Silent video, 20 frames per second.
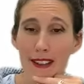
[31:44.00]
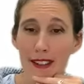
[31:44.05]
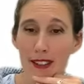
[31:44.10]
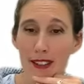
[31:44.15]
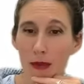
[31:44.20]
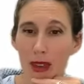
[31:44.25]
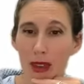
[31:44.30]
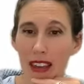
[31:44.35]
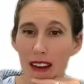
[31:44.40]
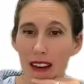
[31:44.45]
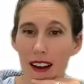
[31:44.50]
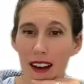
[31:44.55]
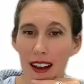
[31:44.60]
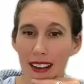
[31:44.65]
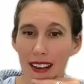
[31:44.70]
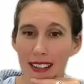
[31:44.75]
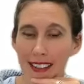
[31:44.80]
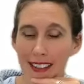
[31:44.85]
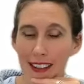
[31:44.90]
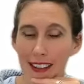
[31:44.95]
So
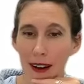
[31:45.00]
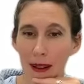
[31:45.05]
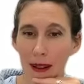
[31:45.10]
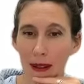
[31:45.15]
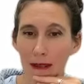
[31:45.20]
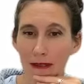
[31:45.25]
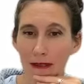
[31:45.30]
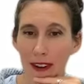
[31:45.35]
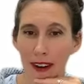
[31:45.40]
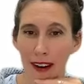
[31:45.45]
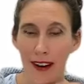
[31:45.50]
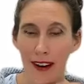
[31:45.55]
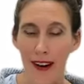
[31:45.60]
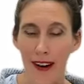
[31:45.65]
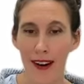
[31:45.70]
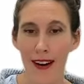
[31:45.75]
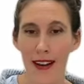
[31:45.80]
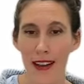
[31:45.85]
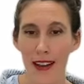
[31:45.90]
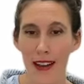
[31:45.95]
because all of
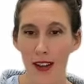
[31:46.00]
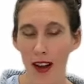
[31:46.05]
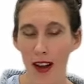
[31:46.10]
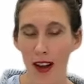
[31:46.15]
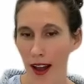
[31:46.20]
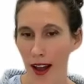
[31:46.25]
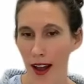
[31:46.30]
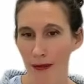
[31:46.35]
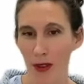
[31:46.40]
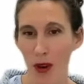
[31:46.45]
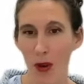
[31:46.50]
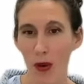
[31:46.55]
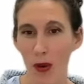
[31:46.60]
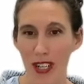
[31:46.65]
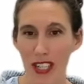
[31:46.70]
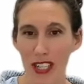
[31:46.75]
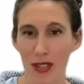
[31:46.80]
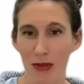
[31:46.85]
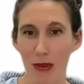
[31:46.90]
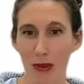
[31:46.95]
our um,
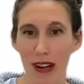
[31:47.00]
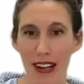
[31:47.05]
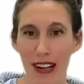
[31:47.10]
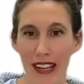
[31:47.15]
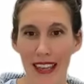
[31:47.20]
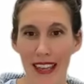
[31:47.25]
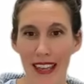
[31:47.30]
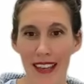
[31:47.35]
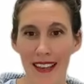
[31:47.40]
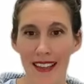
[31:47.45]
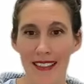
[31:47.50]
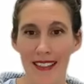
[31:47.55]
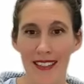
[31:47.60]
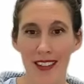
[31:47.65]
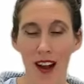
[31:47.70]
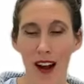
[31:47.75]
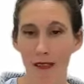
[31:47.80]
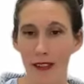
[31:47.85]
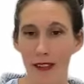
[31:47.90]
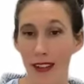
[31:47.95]
coursework is
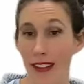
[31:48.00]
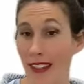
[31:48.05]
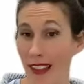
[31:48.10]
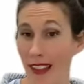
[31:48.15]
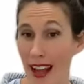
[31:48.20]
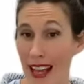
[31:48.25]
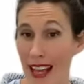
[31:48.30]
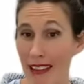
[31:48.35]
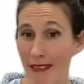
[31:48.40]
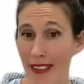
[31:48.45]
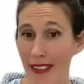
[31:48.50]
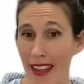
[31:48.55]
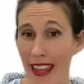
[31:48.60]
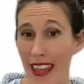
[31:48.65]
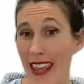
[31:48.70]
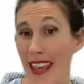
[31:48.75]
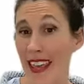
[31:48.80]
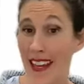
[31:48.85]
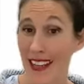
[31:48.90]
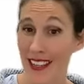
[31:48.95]
offered live
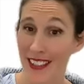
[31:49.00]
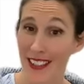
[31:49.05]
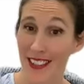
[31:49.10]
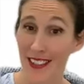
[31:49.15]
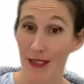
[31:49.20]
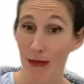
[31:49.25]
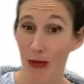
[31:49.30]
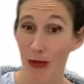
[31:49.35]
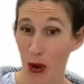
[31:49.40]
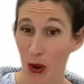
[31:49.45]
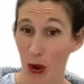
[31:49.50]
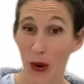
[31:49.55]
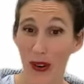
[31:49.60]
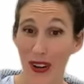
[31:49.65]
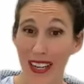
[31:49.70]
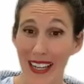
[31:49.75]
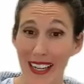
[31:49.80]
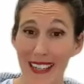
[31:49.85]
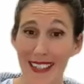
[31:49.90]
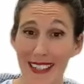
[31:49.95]
and
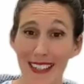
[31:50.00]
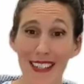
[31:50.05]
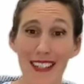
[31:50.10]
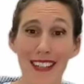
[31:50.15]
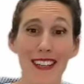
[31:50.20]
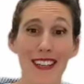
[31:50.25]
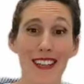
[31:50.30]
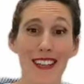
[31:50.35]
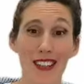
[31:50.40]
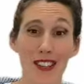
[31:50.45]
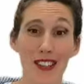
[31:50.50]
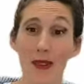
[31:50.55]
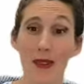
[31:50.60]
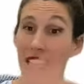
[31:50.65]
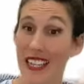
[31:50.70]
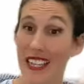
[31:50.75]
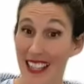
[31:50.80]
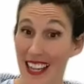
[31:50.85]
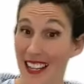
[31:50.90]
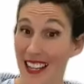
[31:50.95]
recorded, you
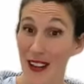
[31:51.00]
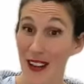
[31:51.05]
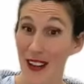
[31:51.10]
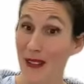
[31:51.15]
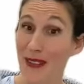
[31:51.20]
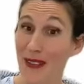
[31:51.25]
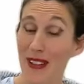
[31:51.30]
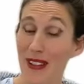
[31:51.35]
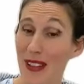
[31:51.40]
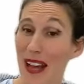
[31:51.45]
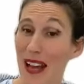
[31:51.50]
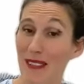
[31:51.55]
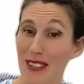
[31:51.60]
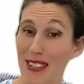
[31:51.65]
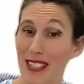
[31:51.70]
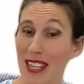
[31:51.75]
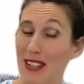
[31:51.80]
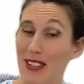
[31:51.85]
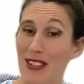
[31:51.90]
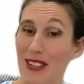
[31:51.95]
can attend all the live
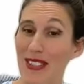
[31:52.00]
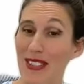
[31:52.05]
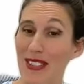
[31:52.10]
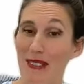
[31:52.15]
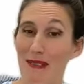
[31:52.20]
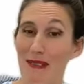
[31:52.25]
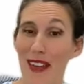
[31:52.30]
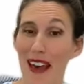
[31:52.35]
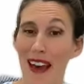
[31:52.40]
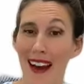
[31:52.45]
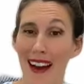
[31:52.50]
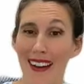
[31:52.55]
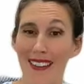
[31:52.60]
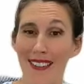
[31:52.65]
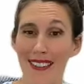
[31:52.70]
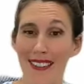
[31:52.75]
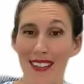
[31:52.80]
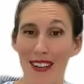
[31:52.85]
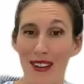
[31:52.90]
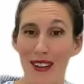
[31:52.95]
sessions if that
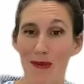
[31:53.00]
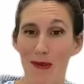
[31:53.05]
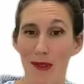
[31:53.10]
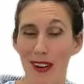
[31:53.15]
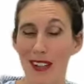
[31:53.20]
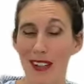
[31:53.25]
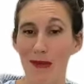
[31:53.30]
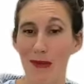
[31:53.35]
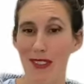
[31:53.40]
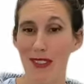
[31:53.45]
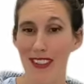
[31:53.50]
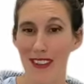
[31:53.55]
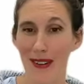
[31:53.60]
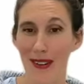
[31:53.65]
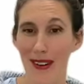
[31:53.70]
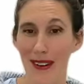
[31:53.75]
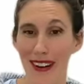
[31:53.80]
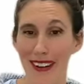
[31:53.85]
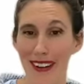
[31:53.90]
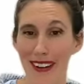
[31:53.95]
you know works with
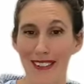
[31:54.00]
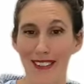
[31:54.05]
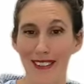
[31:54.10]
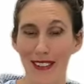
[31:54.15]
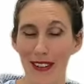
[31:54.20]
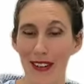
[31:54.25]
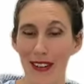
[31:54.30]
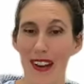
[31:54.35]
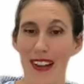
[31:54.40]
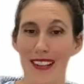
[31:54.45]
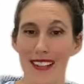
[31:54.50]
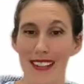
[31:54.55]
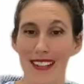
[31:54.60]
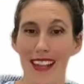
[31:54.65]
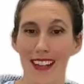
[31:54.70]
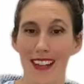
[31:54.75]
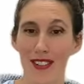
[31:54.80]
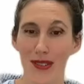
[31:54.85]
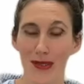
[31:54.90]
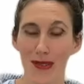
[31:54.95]
your learning
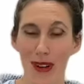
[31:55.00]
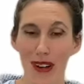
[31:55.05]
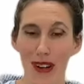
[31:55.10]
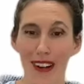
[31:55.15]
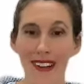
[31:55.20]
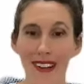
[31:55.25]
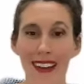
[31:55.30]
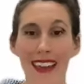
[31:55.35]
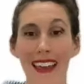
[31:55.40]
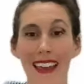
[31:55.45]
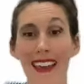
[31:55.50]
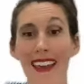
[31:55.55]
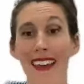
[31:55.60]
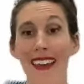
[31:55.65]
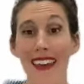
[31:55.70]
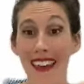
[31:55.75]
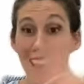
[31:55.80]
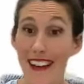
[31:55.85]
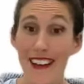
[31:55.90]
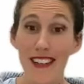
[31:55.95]
schedule
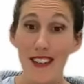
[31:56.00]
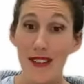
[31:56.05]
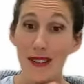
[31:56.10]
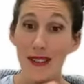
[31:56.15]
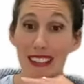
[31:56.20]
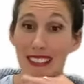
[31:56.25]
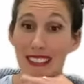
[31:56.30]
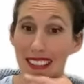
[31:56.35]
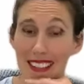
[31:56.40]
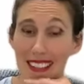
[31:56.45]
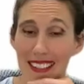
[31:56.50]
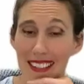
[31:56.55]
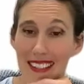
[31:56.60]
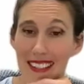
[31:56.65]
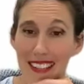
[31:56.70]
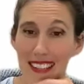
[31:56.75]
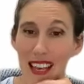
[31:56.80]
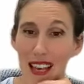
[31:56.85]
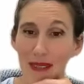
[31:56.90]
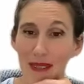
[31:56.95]
and you can listen
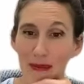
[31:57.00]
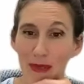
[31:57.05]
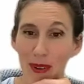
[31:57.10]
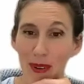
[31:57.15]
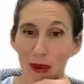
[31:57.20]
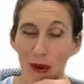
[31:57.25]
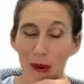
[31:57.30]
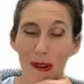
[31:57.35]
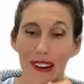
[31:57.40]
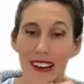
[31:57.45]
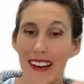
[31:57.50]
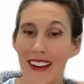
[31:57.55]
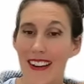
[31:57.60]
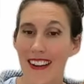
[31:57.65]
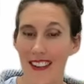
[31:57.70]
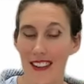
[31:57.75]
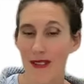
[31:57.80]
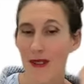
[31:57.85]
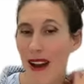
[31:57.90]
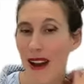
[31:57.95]
to them recorded
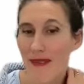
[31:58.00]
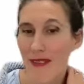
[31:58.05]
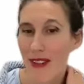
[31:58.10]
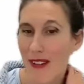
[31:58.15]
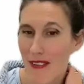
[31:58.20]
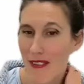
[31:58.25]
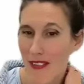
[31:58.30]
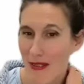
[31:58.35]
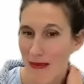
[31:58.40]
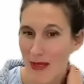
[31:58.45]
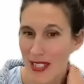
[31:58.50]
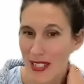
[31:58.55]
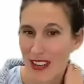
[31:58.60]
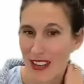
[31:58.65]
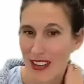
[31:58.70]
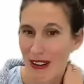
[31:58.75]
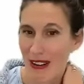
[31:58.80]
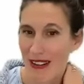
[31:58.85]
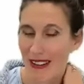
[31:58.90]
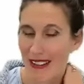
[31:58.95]
and you have all the
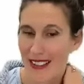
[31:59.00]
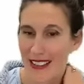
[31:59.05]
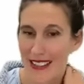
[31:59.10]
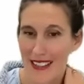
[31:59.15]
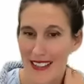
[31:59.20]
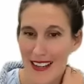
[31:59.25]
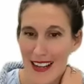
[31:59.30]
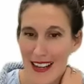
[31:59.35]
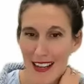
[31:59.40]
materials and